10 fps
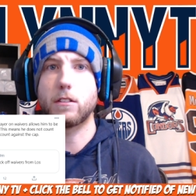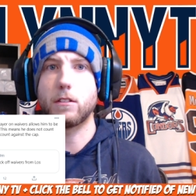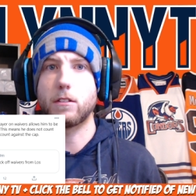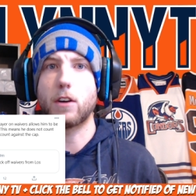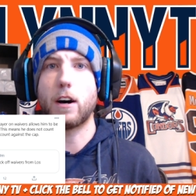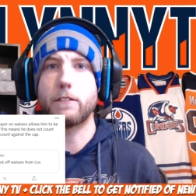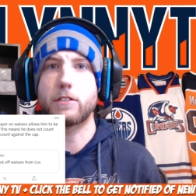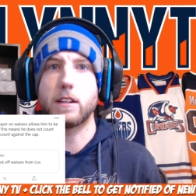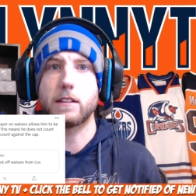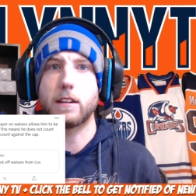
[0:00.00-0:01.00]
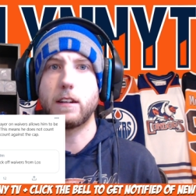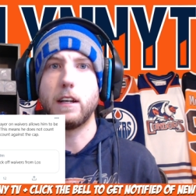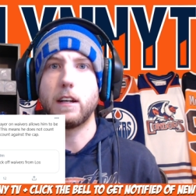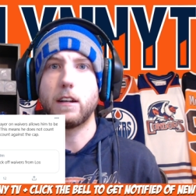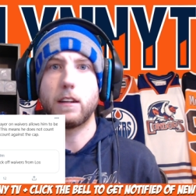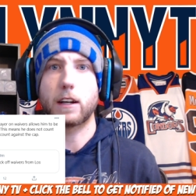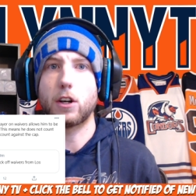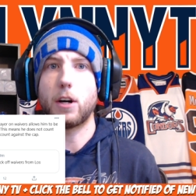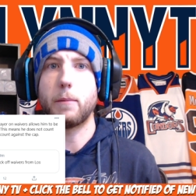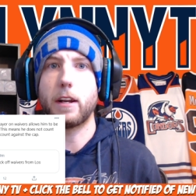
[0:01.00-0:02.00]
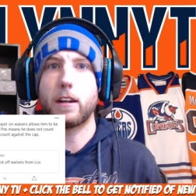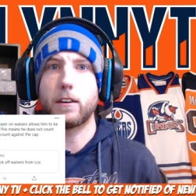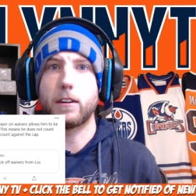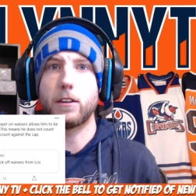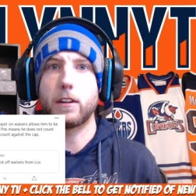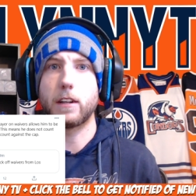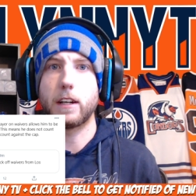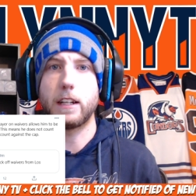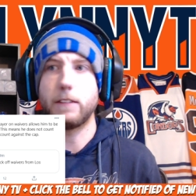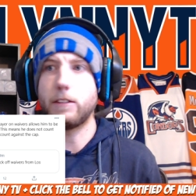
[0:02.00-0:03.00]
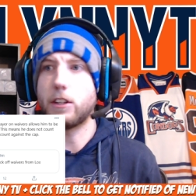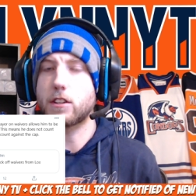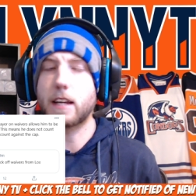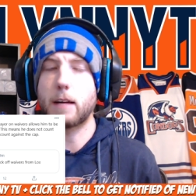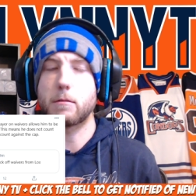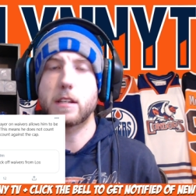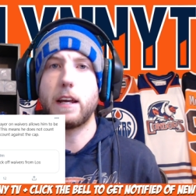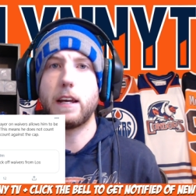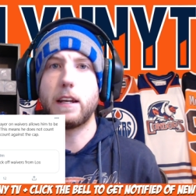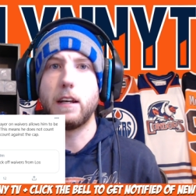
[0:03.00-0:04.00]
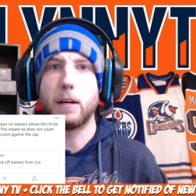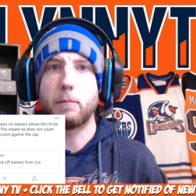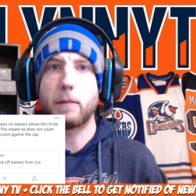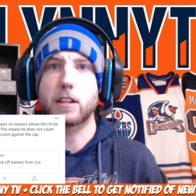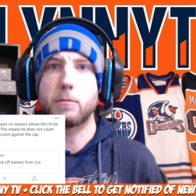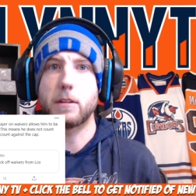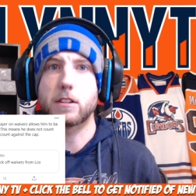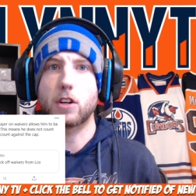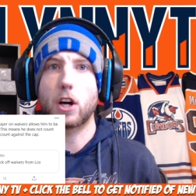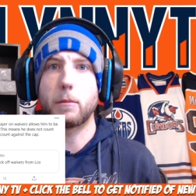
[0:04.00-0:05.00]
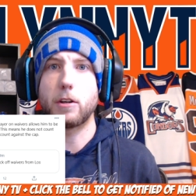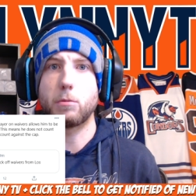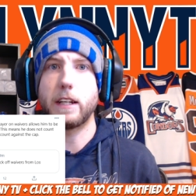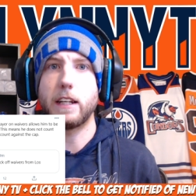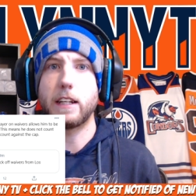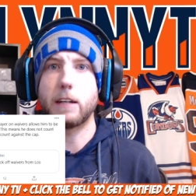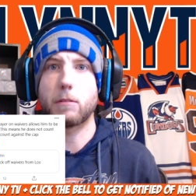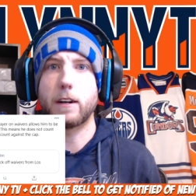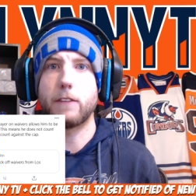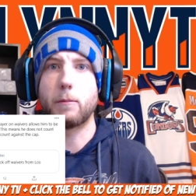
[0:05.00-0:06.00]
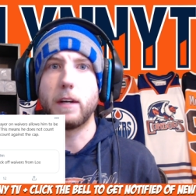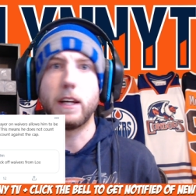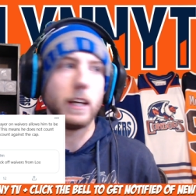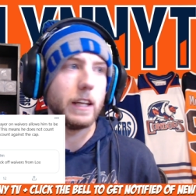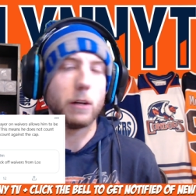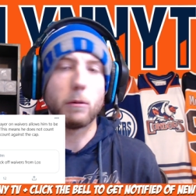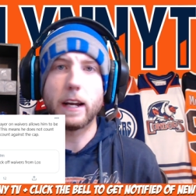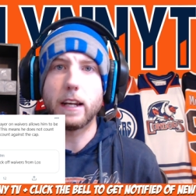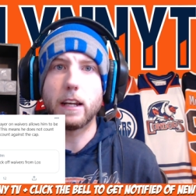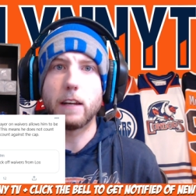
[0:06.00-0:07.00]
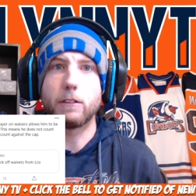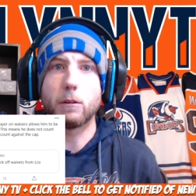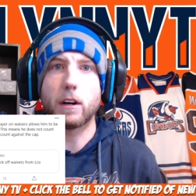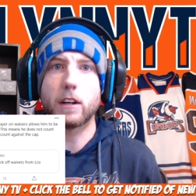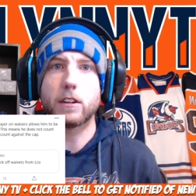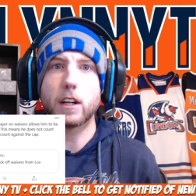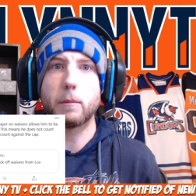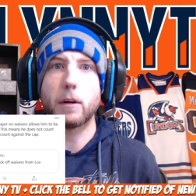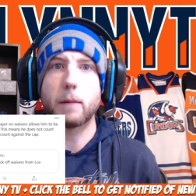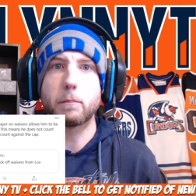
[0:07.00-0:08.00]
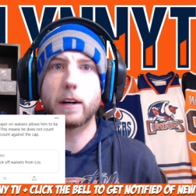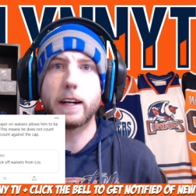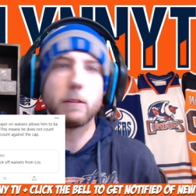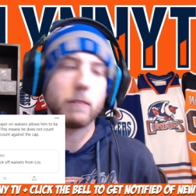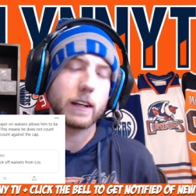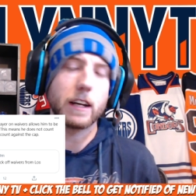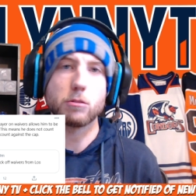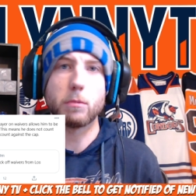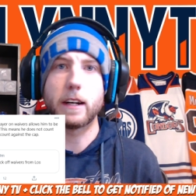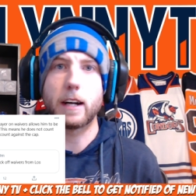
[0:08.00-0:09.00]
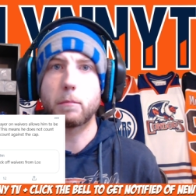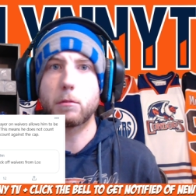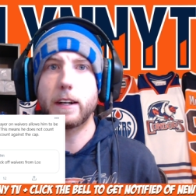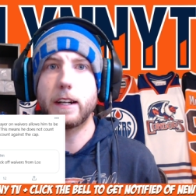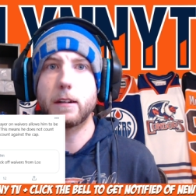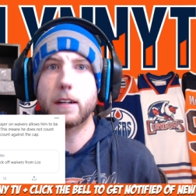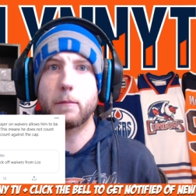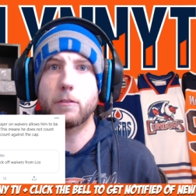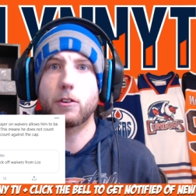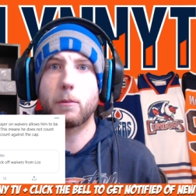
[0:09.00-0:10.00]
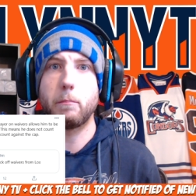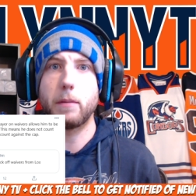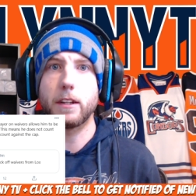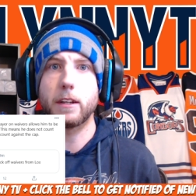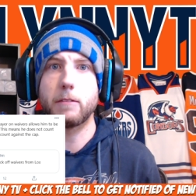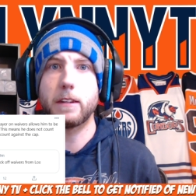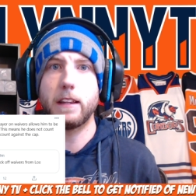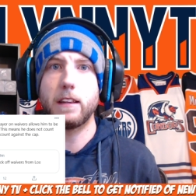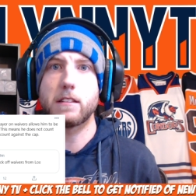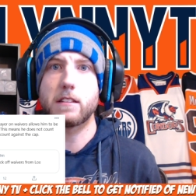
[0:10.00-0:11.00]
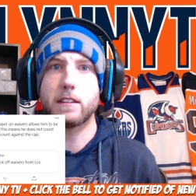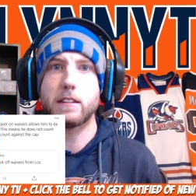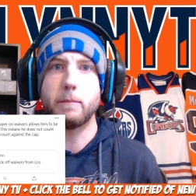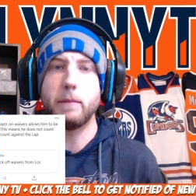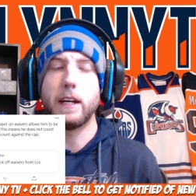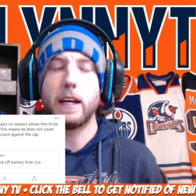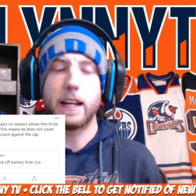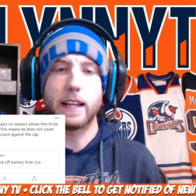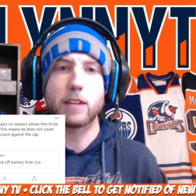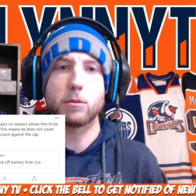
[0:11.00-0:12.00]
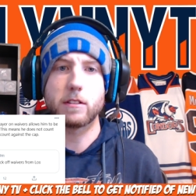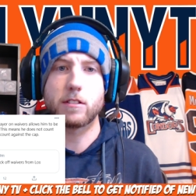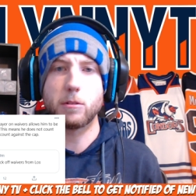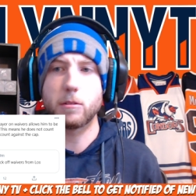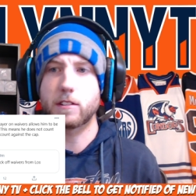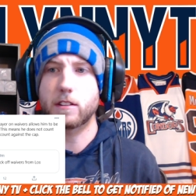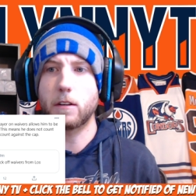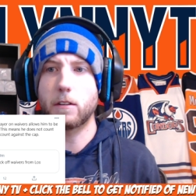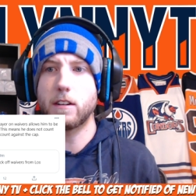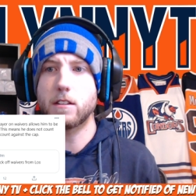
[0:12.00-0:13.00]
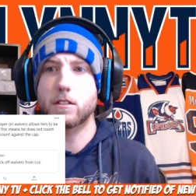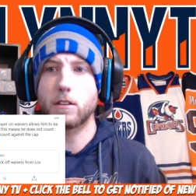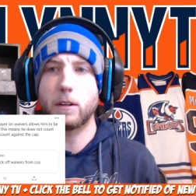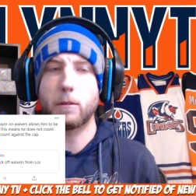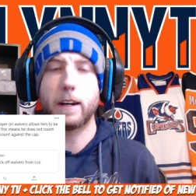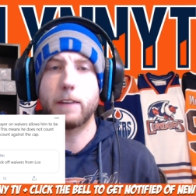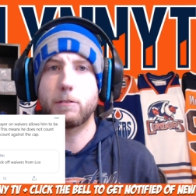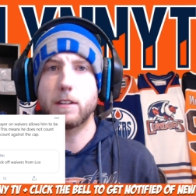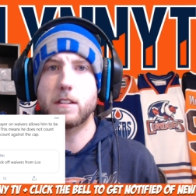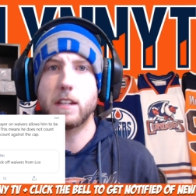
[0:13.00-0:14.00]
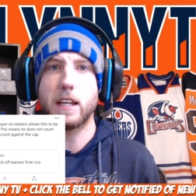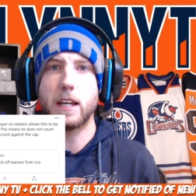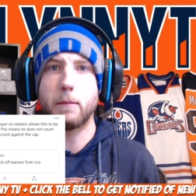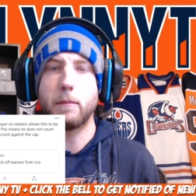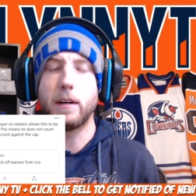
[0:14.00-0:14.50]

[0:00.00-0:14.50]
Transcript: off season that commented on Dolynny TV just kept saying, Mike Smith's garbage, we need to get rid of him. You know what? If you want to talk about upgrading, well, guess what? Upgrading comes from building within the system, and that's what Stuart Skinner is. So, you know what? If we see him